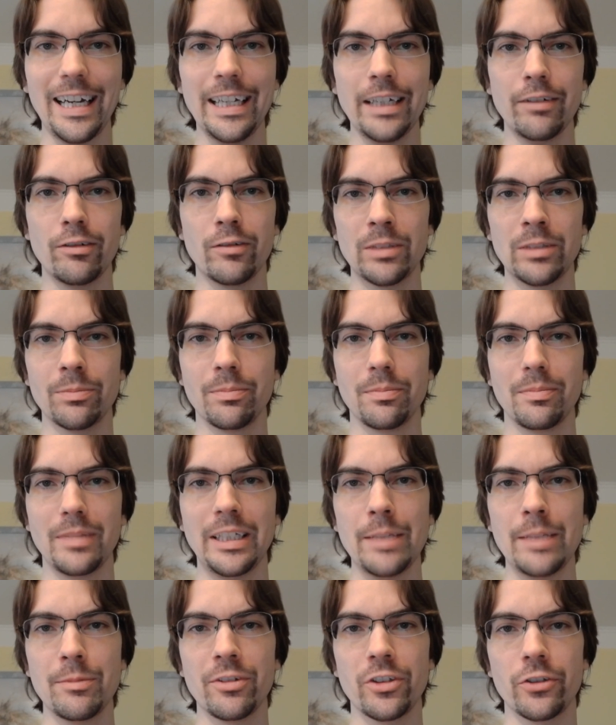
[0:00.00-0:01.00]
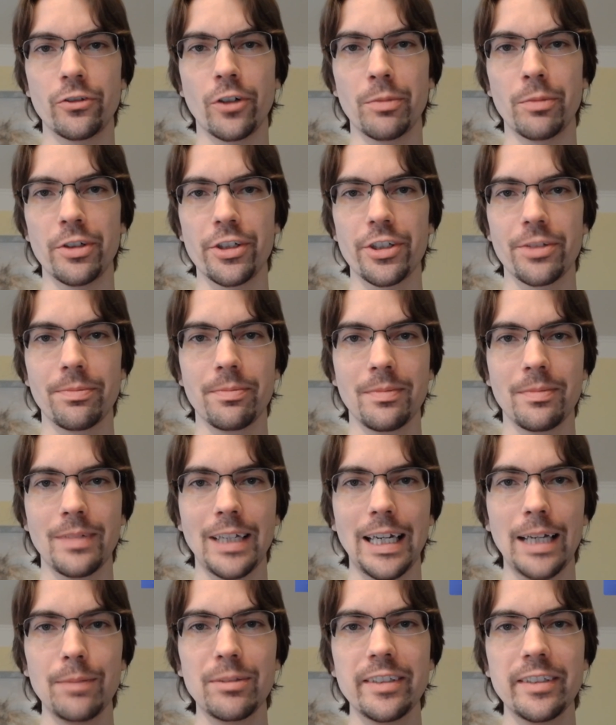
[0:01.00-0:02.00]
Hi everyone, my name is Robert.
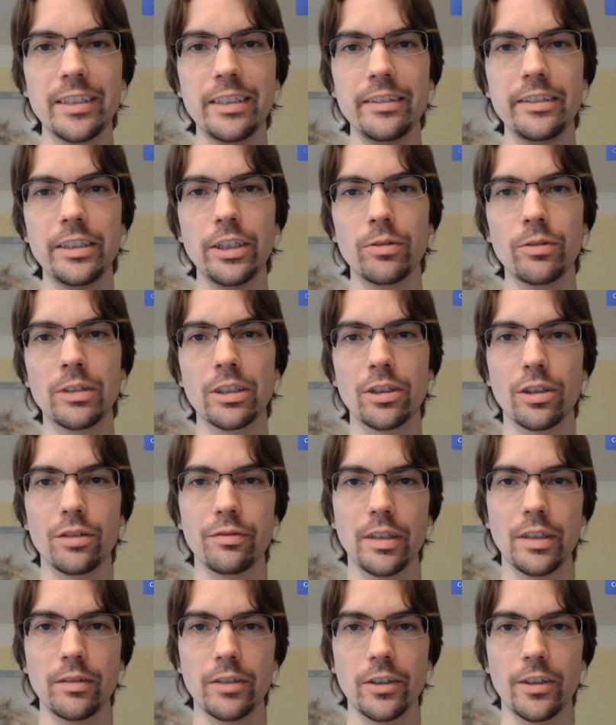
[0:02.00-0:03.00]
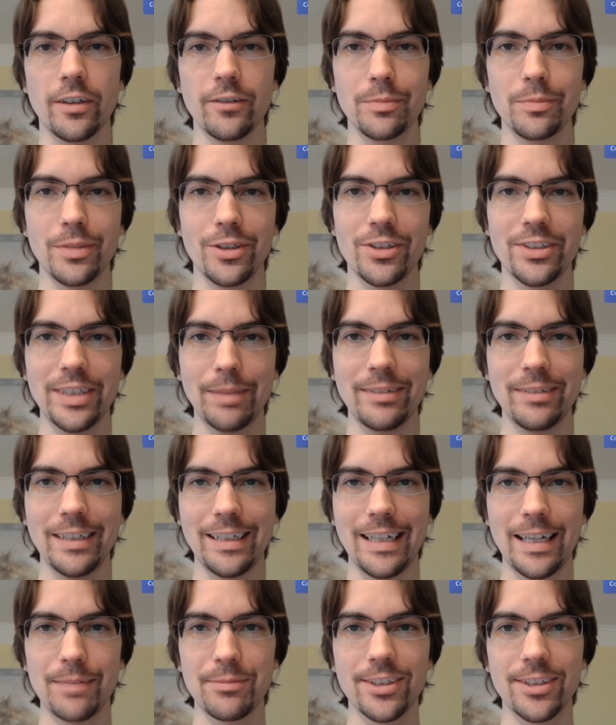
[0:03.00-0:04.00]
I'm C T O and co-founder of
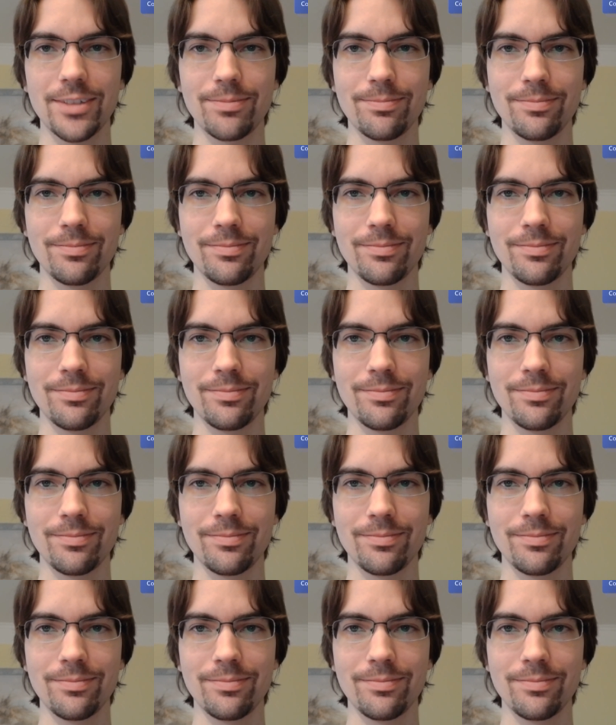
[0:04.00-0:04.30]
PerceptiLabs.